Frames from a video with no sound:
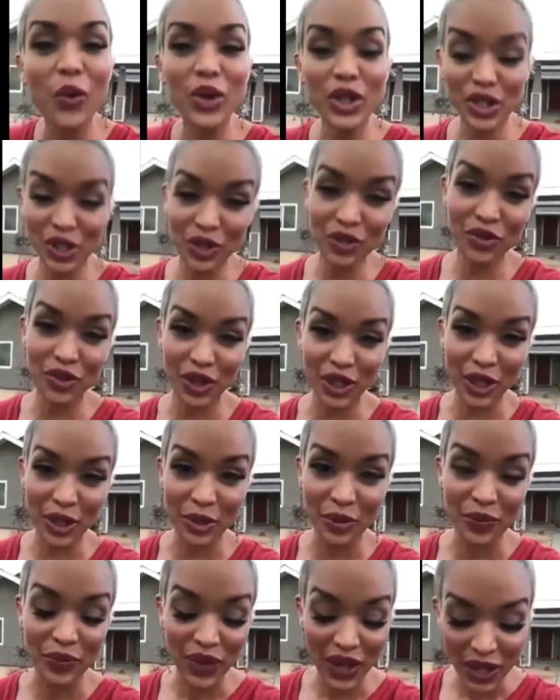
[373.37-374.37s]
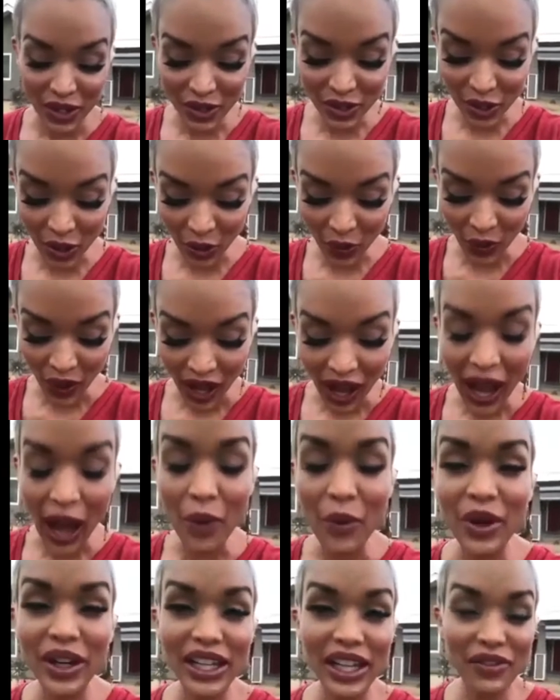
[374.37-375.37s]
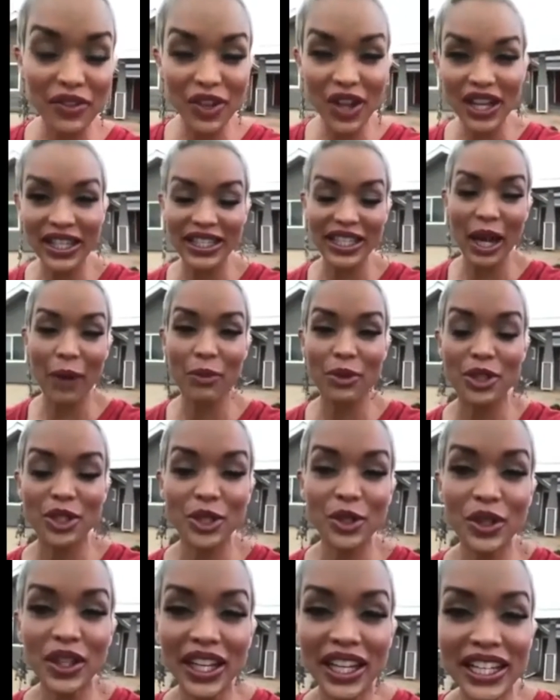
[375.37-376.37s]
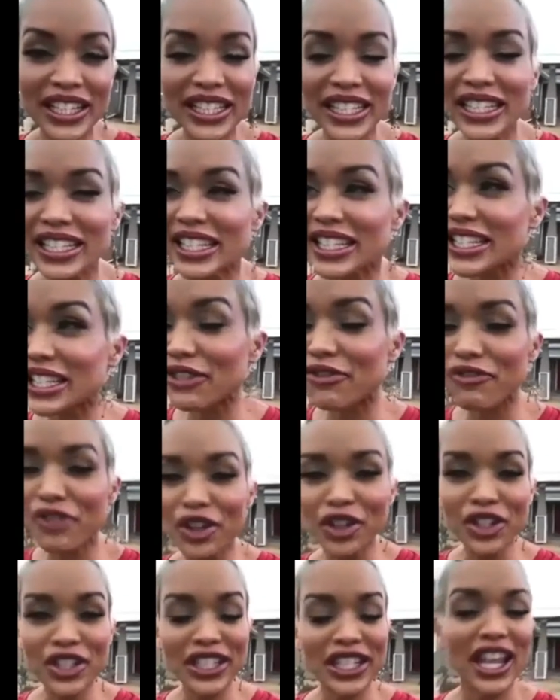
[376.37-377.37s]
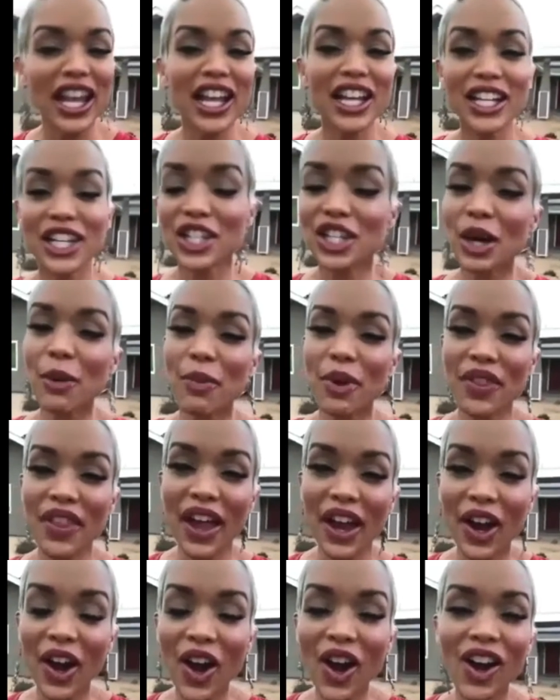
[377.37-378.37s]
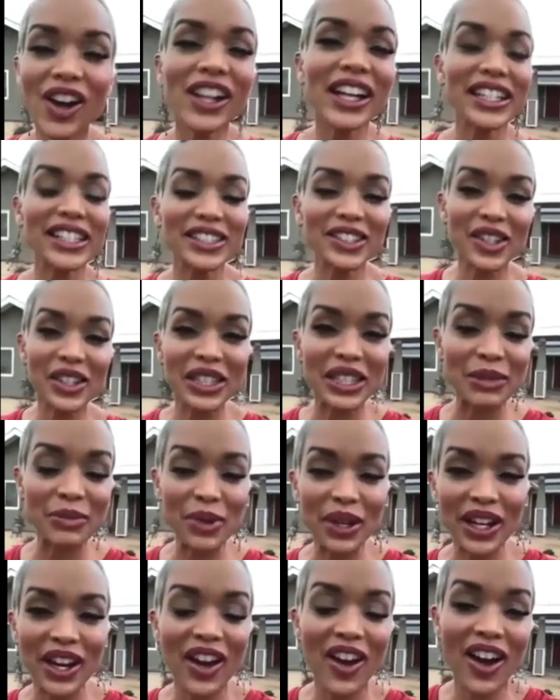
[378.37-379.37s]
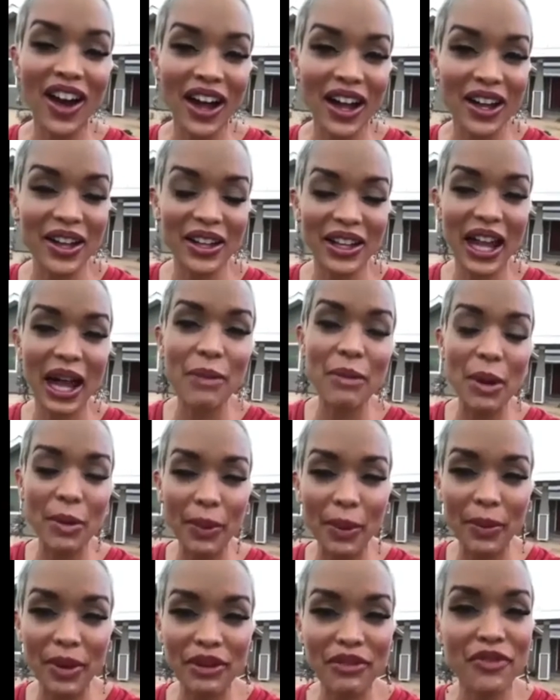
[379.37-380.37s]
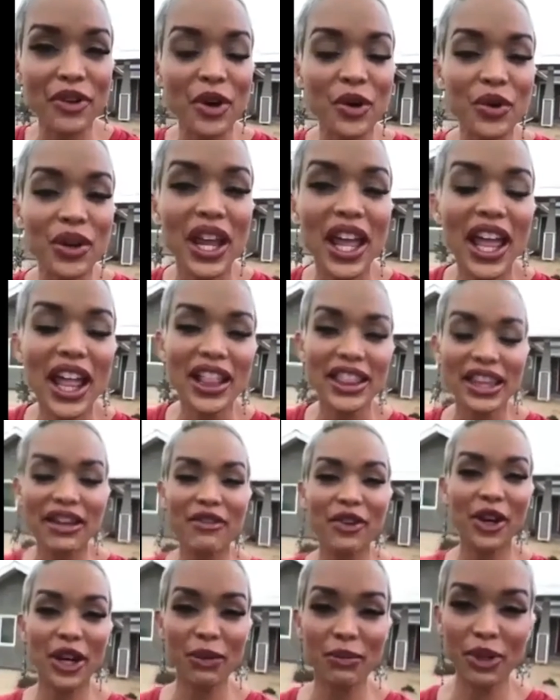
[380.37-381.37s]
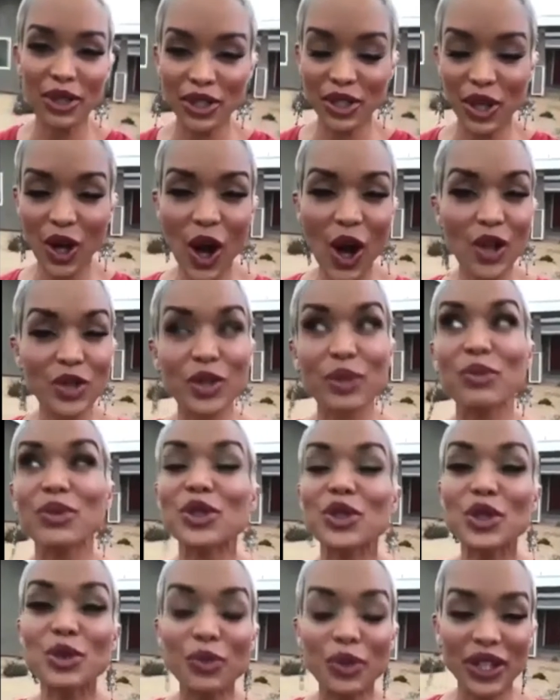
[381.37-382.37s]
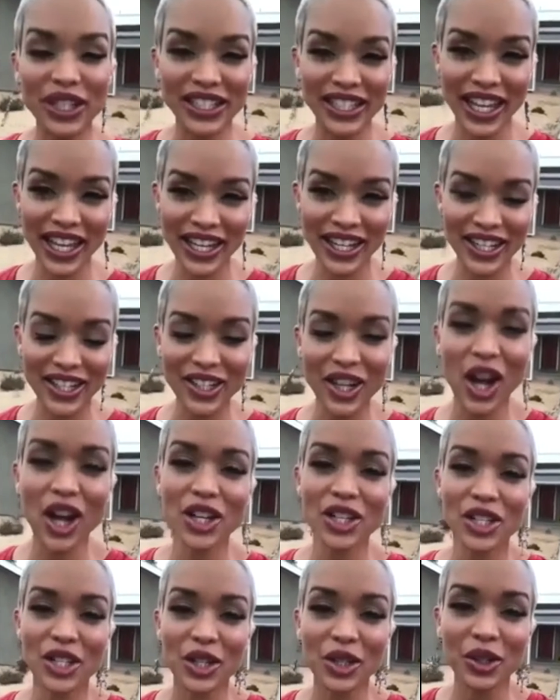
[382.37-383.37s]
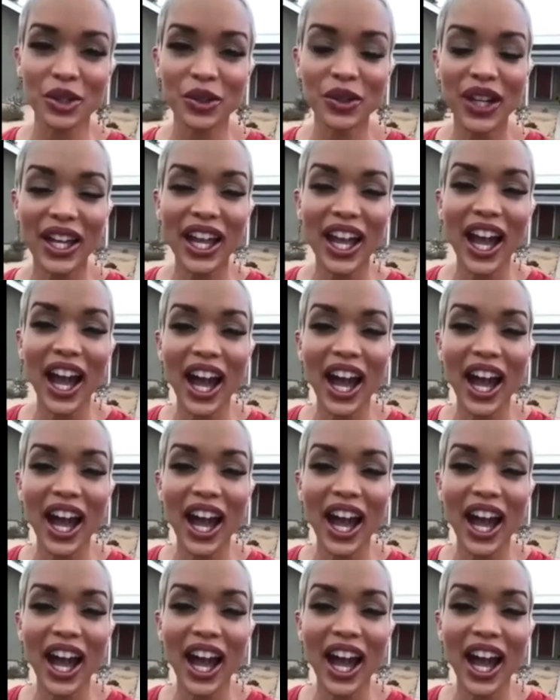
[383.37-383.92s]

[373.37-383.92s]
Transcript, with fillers: would do for you. So I want to give you guys the opportunity, since it's the first, to jump on that call. I saw someone come up on my phone. They've already booked a call, so I'm super excited to talk to you.